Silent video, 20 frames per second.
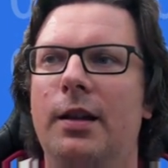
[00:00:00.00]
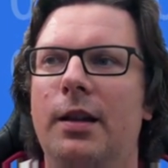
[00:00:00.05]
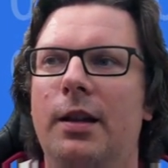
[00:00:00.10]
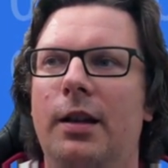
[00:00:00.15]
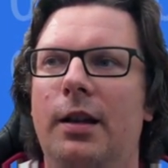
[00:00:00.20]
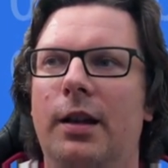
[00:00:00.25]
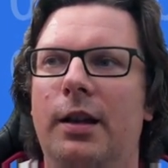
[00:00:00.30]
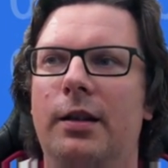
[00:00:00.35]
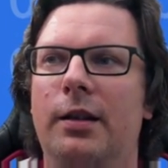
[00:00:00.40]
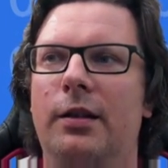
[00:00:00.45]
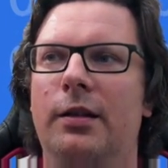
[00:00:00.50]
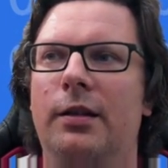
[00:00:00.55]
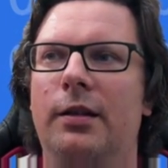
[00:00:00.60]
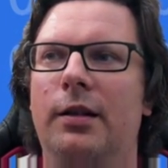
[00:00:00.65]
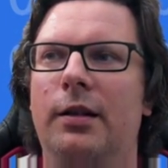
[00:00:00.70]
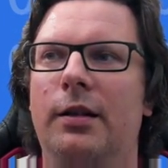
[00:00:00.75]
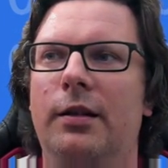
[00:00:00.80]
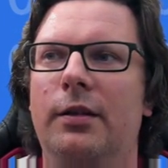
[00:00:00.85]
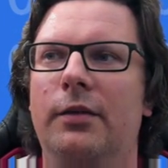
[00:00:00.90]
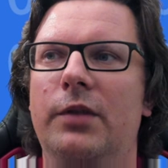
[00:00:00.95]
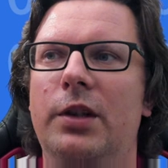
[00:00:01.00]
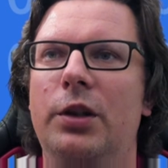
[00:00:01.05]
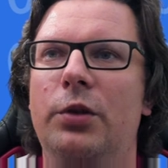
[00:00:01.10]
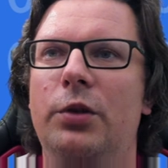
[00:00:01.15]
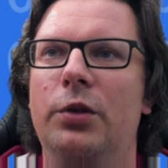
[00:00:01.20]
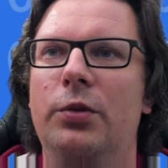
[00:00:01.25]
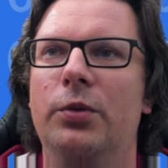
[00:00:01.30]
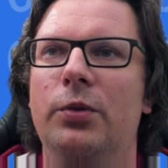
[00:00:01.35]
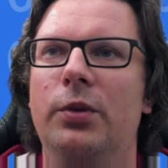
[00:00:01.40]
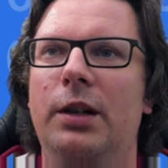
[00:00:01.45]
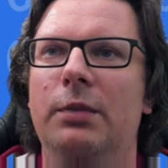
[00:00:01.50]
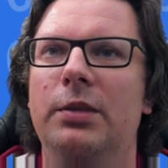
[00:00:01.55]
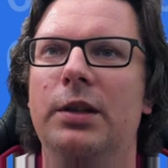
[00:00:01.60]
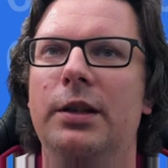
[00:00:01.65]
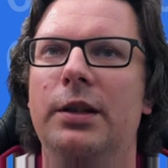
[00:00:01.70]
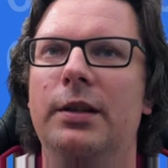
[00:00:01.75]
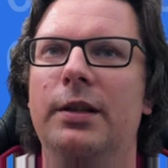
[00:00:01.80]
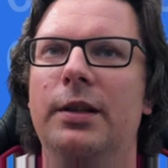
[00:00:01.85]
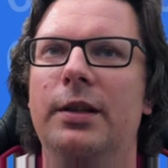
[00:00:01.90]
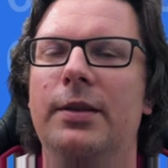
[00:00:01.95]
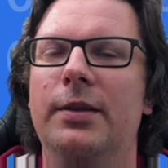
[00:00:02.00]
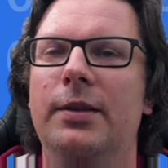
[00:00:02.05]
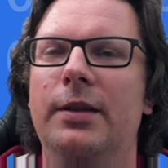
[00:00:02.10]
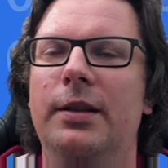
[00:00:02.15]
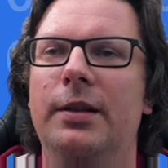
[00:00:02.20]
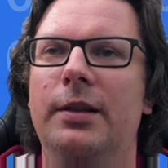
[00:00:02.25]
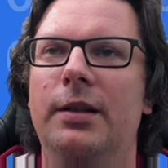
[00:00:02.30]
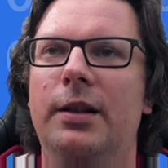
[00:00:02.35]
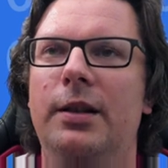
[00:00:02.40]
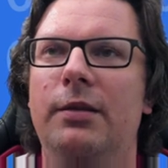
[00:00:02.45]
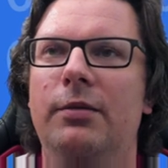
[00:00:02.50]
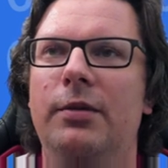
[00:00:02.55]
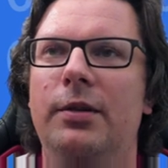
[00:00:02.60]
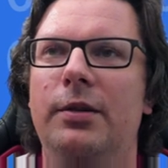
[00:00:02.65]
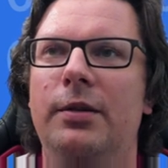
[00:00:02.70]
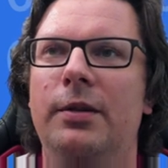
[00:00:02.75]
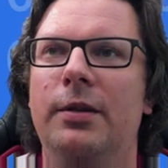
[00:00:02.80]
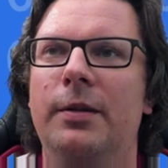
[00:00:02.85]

And we should update this in our